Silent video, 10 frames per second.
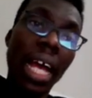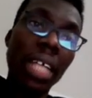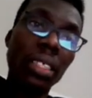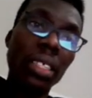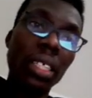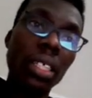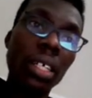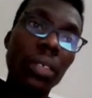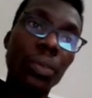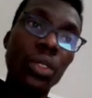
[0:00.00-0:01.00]

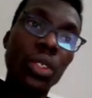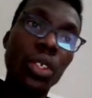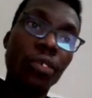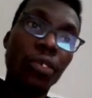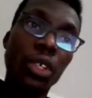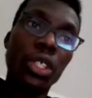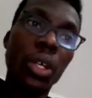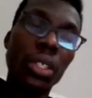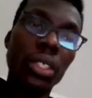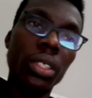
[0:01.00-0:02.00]
acid, for
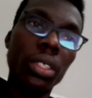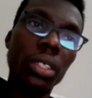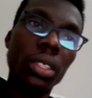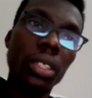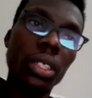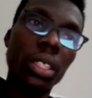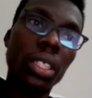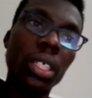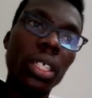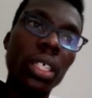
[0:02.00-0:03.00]
short,
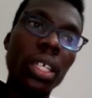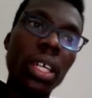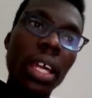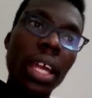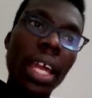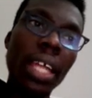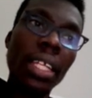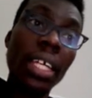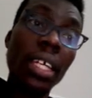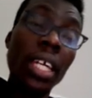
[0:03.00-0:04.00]

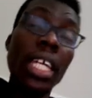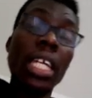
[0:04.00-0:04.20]
DNA.